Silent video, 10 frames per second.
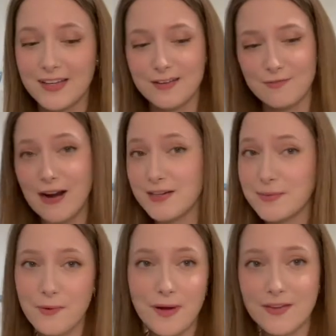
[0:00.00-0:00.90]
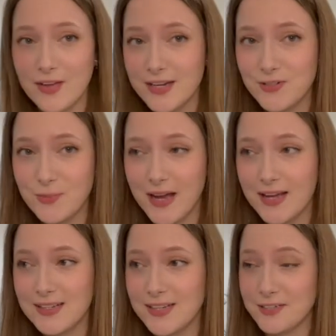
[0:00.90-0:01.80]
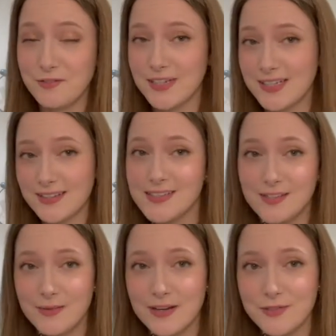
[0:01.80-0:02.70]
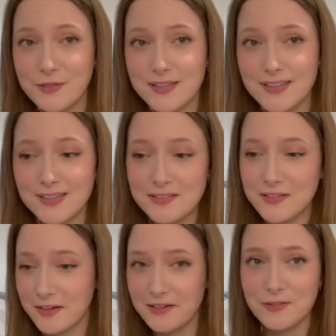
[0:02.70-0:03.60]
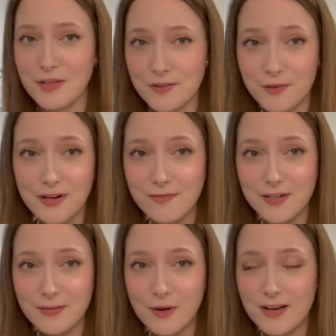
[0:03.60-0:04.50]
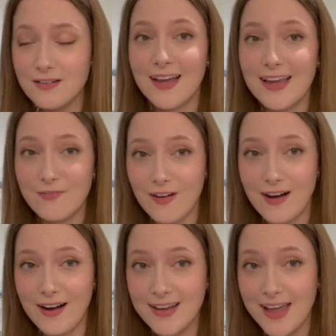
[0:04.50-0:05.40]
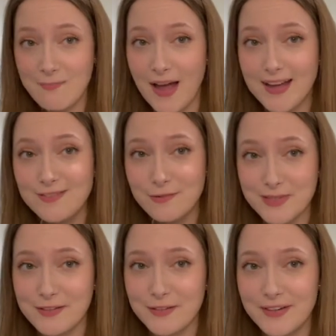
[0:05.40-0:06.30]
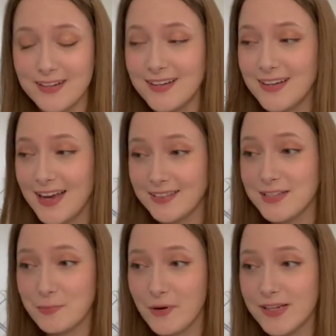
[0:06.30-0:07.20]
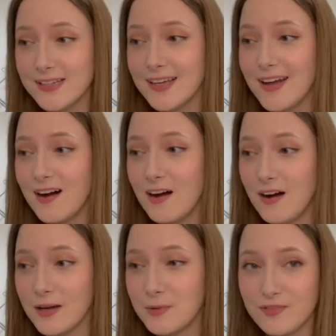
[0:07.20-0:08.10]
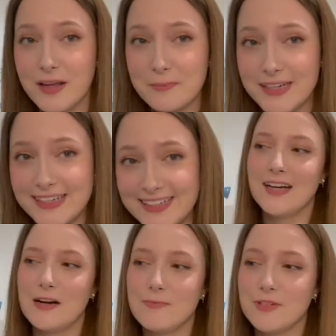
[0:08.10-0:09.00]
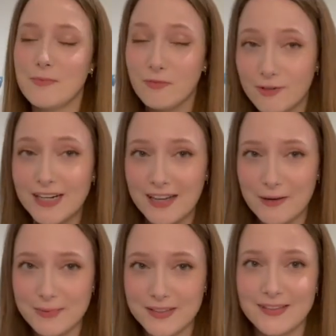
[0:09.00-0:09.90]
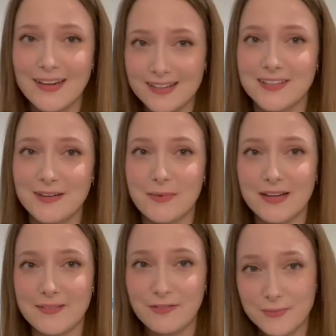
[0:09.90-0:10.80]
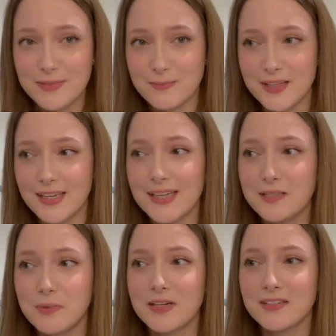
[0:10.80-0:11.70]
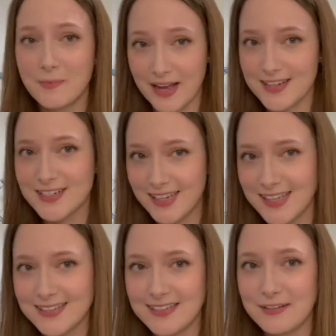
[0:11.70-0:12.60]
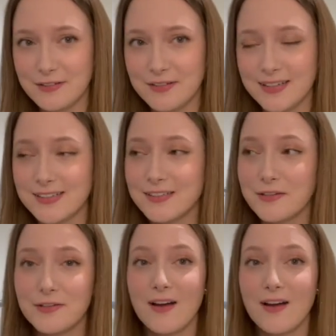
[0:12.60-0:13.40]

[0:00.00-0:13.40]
roundabout way of getting to Japan is actually a really exciting way of doing things, going to South Korea for a little while. If I get banned from South Korea at this point, I would flip. So I'm really hoping that the next time I film something is because I'm actually in South Korea. So